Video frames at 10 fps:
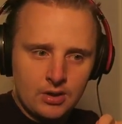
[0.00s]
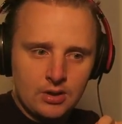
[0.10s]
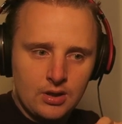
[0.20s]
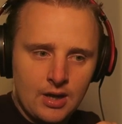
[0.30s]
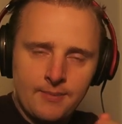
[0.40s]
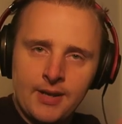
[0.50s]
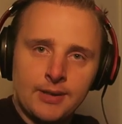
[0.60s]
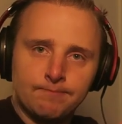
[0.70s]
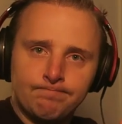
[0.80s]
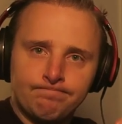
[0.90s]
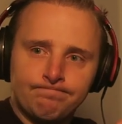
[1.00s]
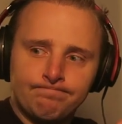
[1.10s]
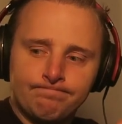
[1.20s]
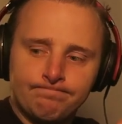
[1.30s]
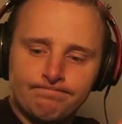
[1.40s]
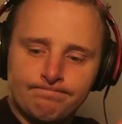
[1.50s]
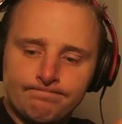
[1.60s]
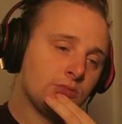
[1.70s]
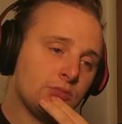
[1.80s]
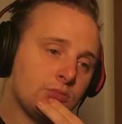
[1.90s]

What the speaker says: So, I figured I'd save you some effort.